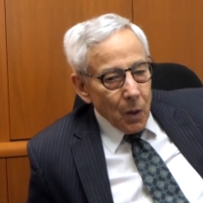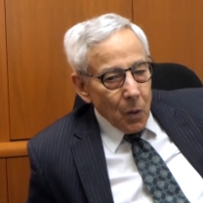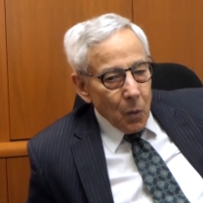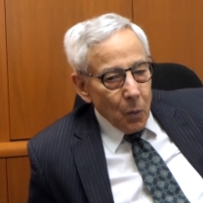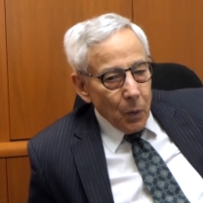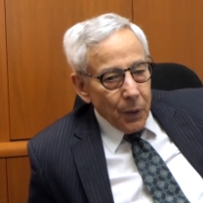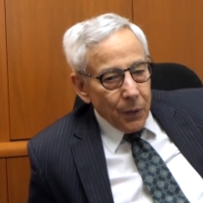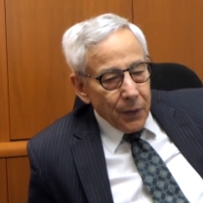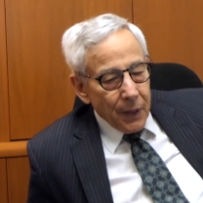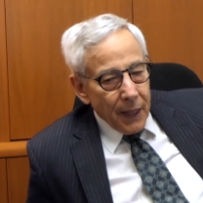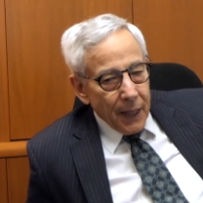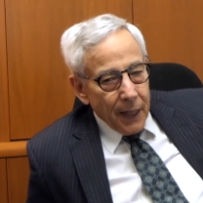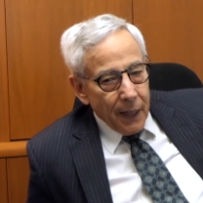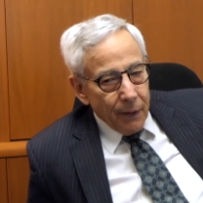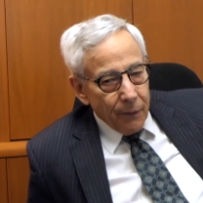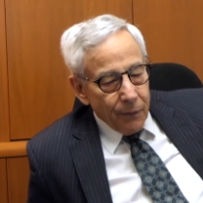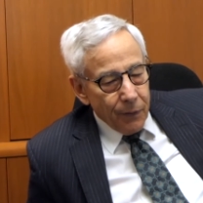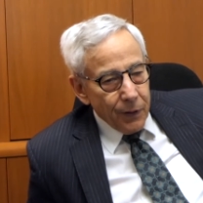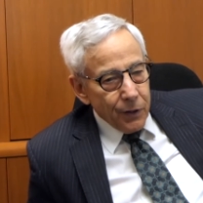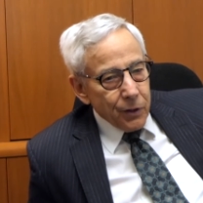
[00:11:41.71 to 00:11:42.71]
with
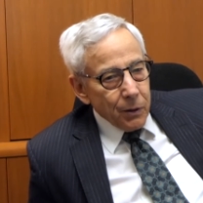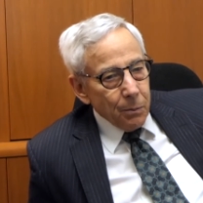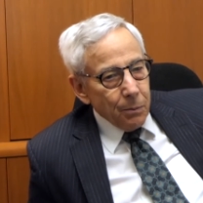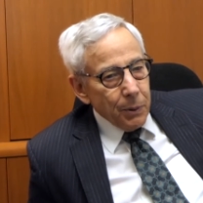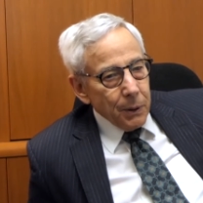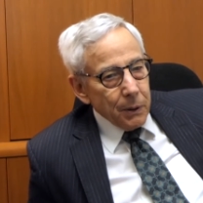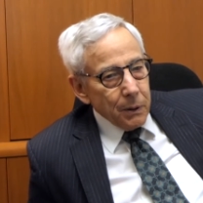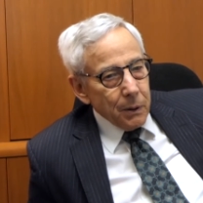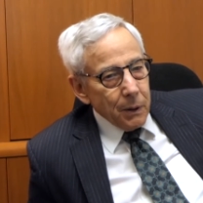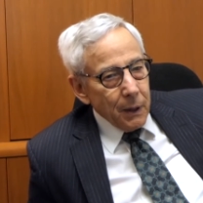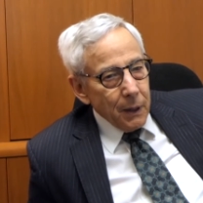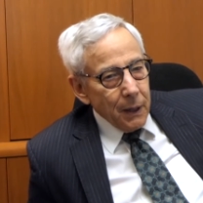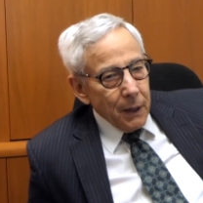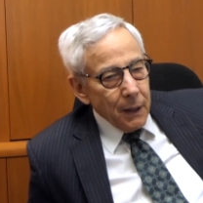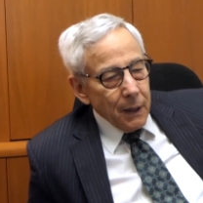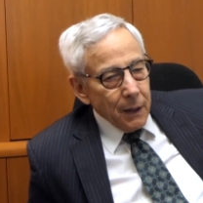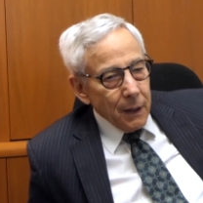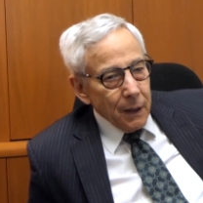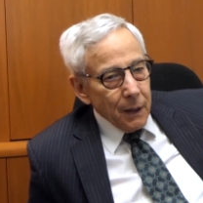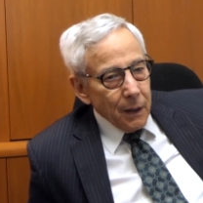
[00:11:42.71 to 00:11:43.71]
average ability
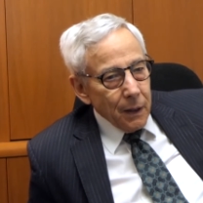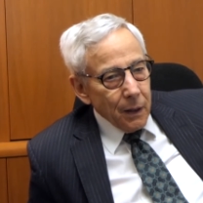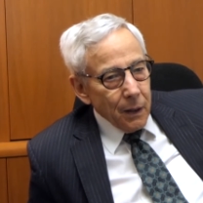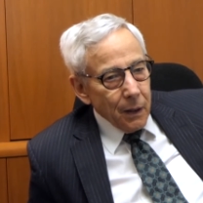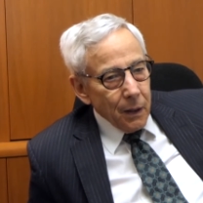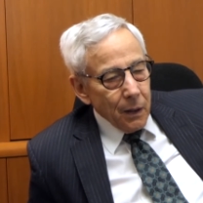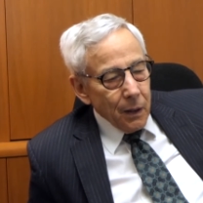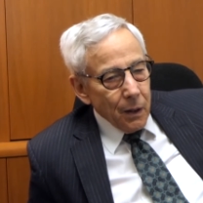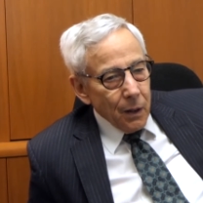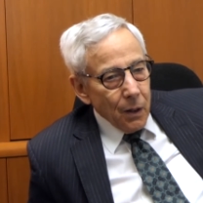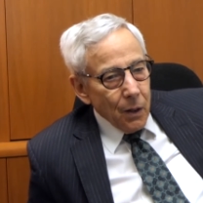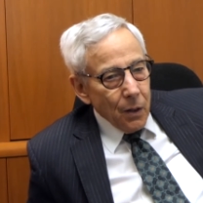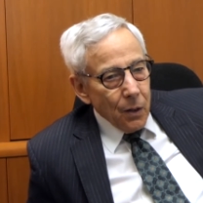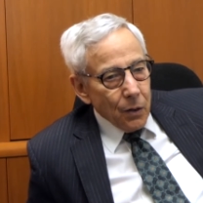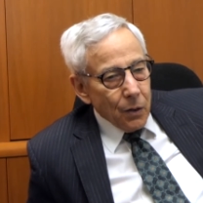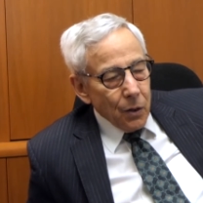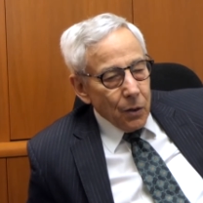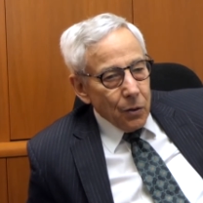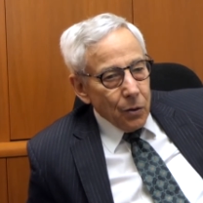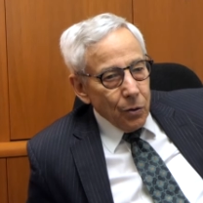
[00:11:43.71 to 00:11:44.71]

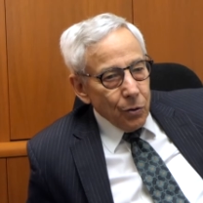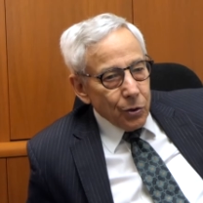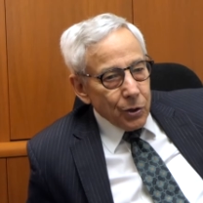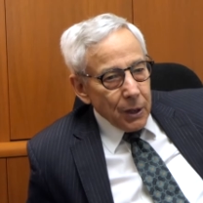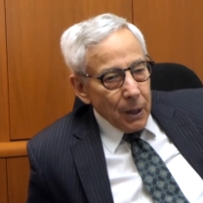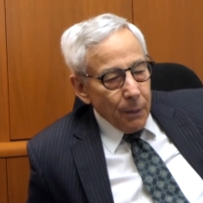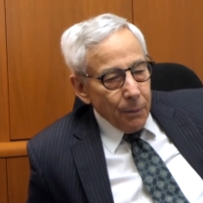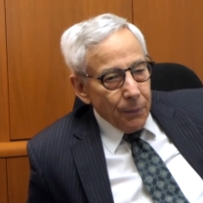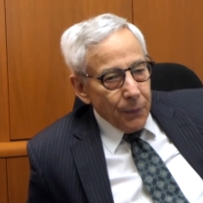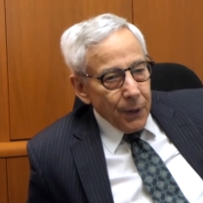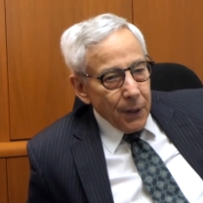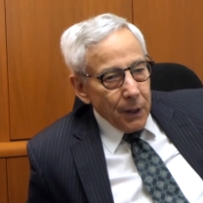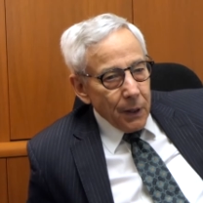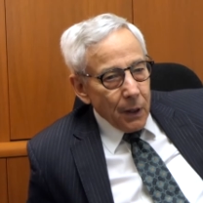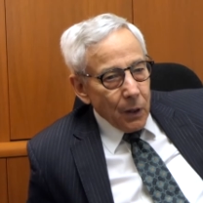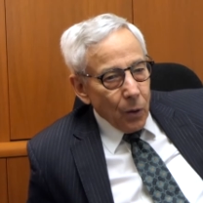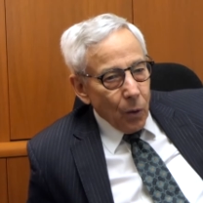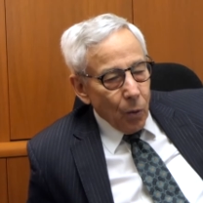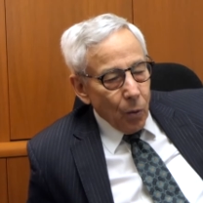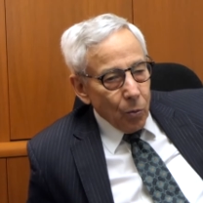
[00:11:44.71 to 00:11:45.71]
to do something that
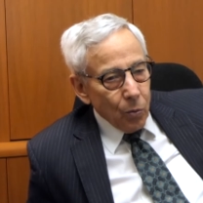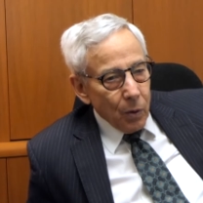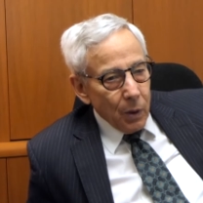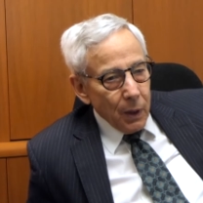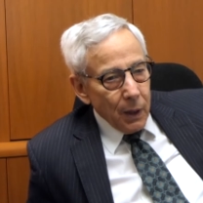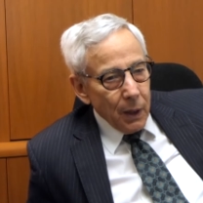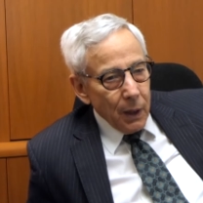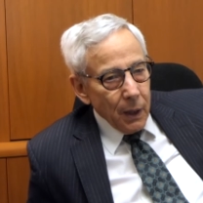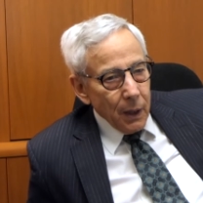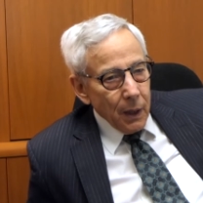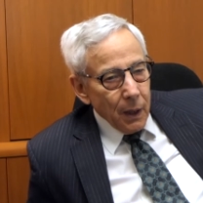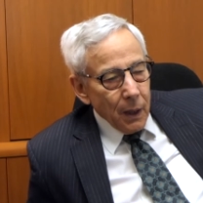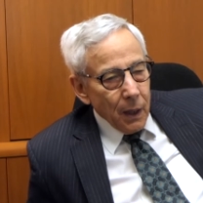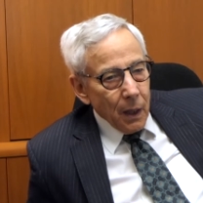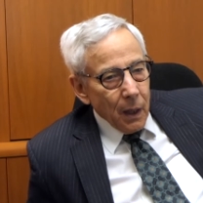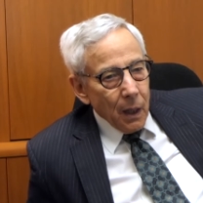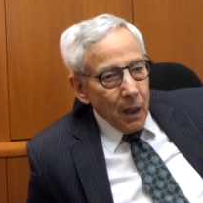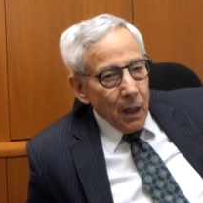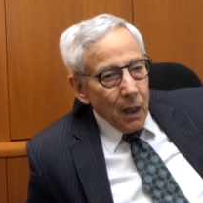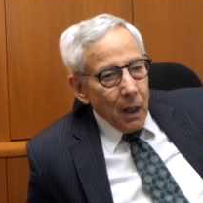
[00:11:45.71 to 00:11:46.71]
only
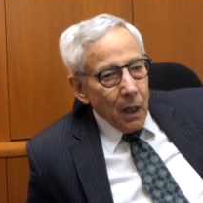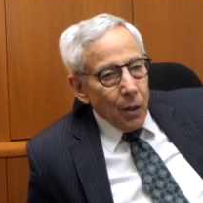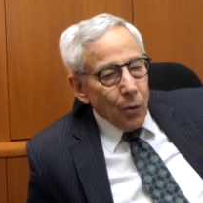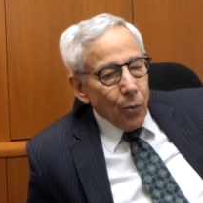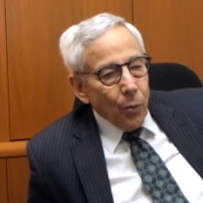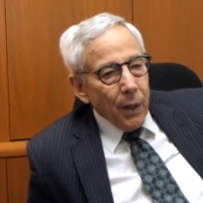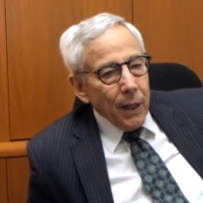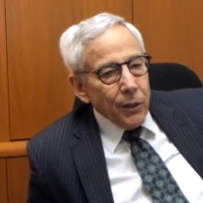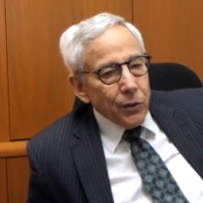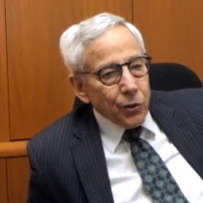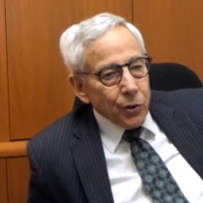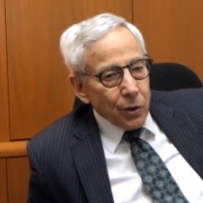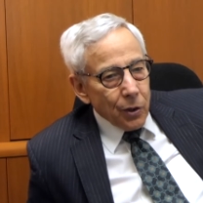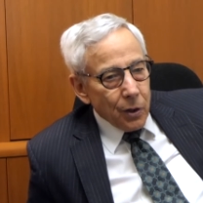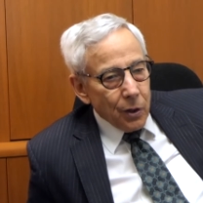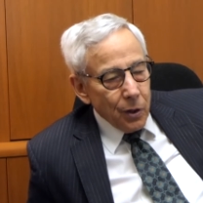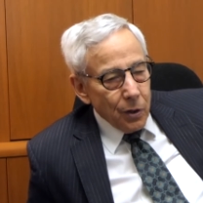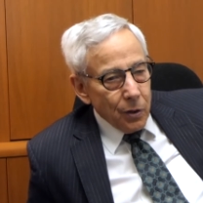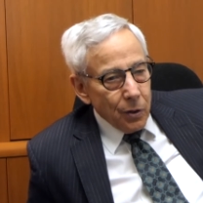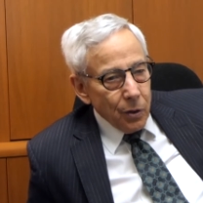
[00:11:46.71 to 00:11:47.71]
a racer
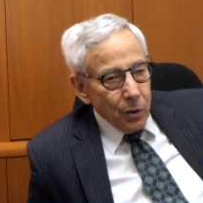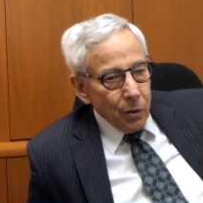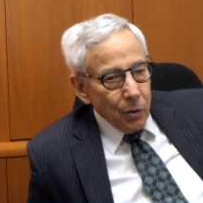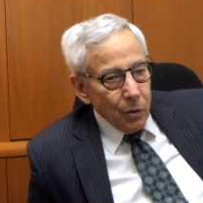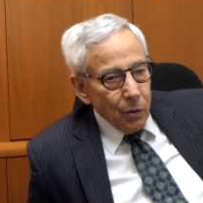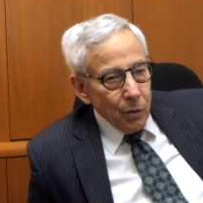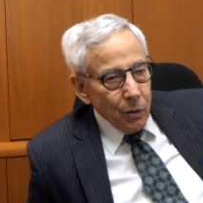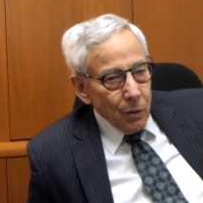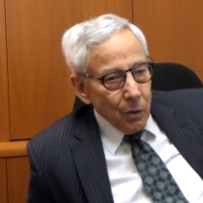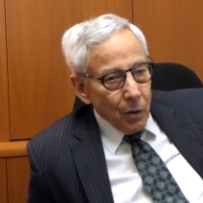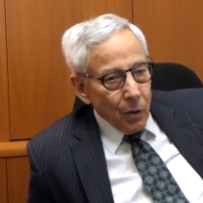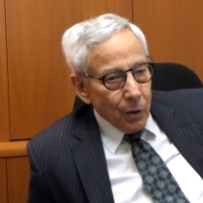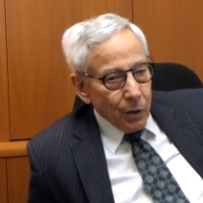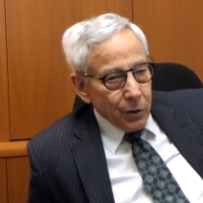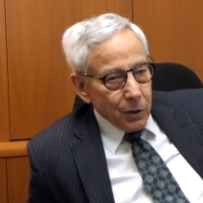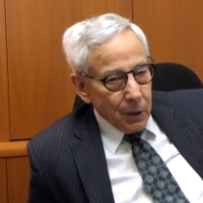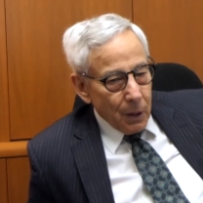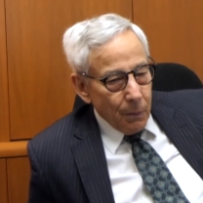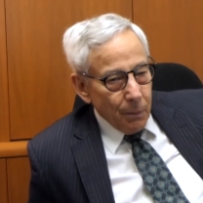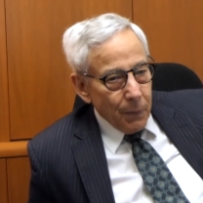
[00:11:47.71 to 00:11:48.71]
could do or
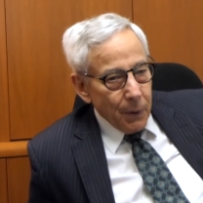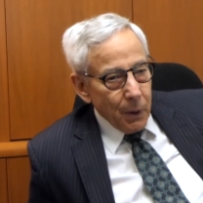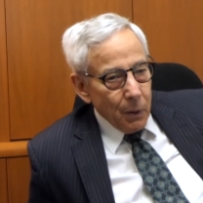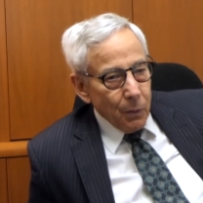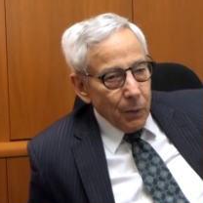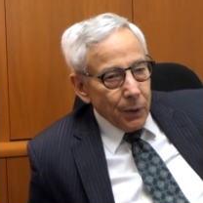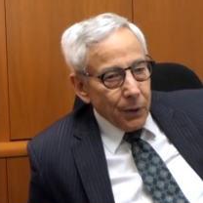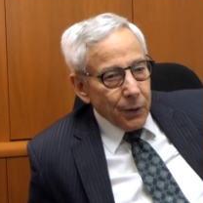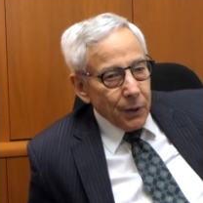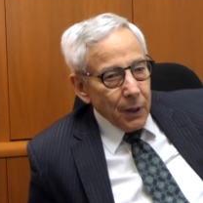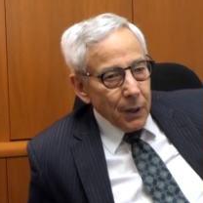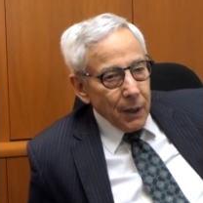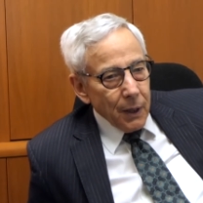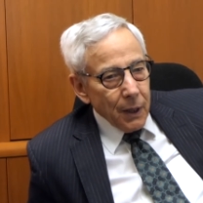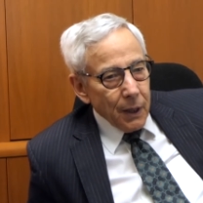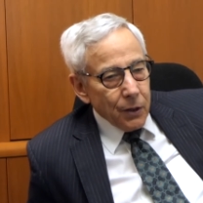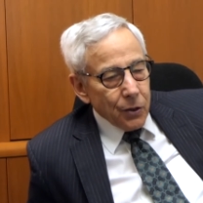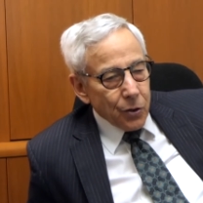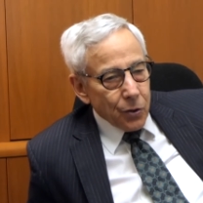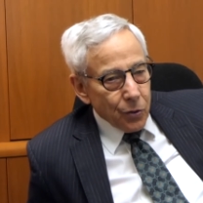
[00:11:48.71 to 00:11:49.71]
somebody with
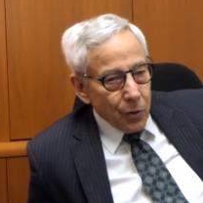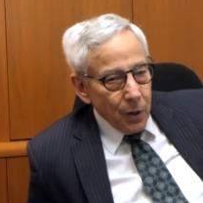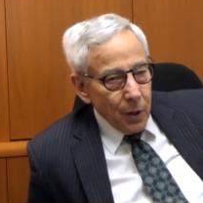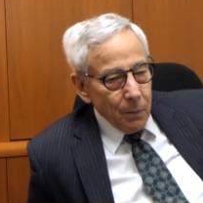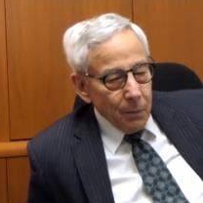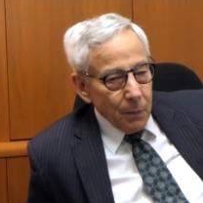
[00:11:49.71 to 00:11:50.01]
extreme